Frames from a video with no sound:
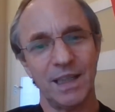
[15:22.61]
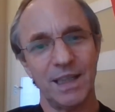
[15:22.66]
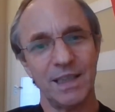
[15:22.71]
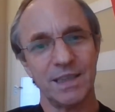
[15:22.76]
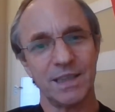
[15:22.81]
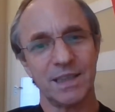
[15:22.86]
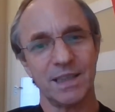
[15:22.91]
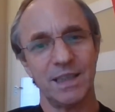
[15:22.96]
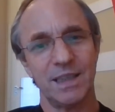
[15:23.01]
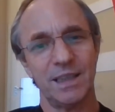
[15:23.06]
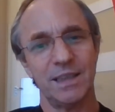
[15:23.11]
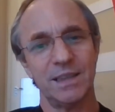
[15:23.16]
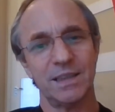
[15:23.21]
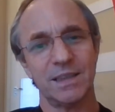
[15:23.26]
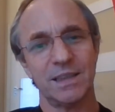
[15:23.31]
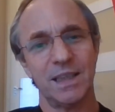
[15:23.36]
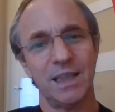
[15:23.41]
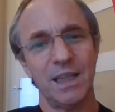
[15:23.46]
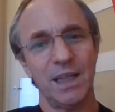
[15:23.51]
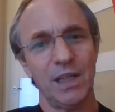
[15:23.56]

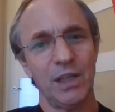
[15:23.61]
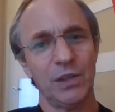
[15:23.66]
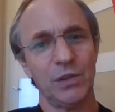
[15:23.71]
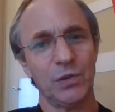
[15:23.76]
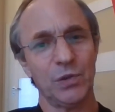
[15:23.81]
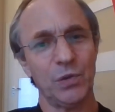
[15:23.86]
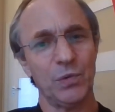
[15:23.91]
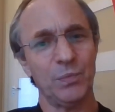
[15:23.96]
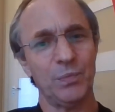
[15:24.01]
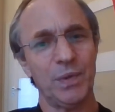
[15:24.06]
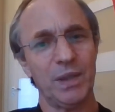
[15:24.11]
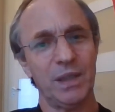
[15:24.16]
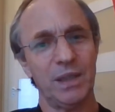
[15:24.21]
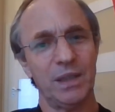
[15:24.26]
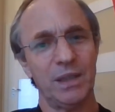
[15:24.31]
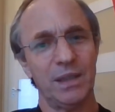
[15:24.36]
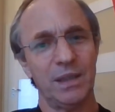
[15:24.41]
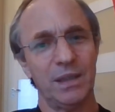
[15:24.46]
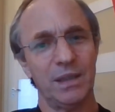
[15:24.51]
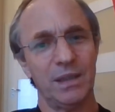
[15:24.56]
essays to
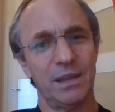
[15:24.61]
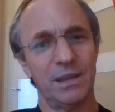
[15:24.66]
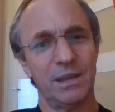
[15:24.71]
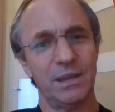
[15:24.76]
be